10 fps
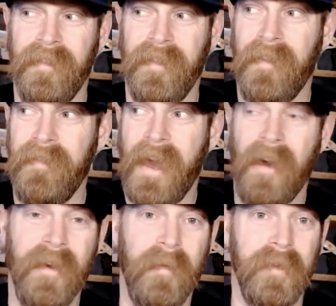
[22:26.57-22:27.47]
and now
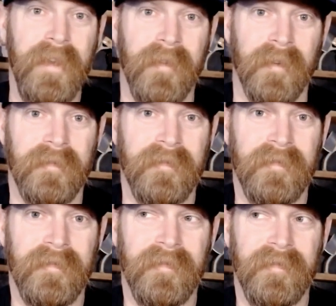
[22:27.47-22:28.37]
they don't believe you
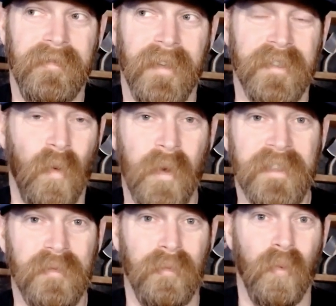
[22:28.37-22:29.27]
like, so
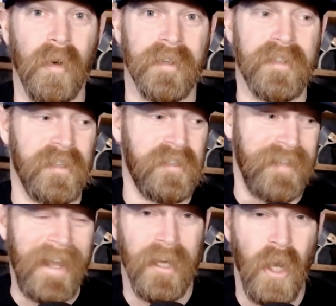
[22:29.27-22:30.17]
what's worse, just
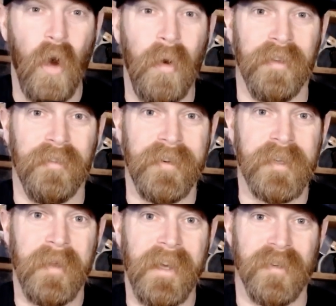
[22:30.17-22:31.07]
saying no in the
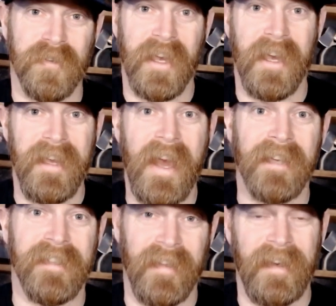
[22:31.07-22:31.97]
first place or saying
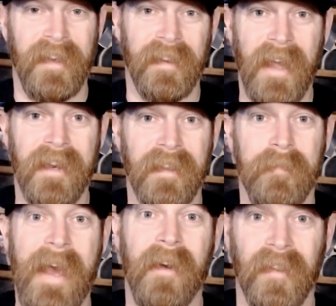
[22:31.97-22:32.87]
yes and then letting them
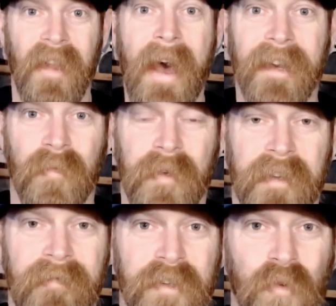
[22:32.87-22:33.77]
down and lying to an
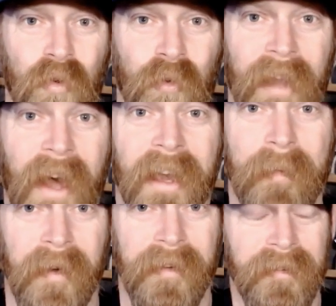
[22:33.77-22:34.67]
individual who's relying
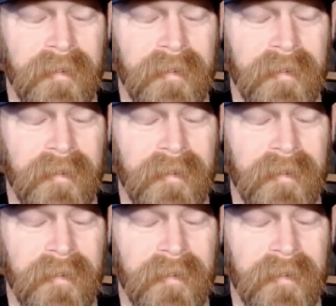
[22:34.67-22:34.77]
upon you?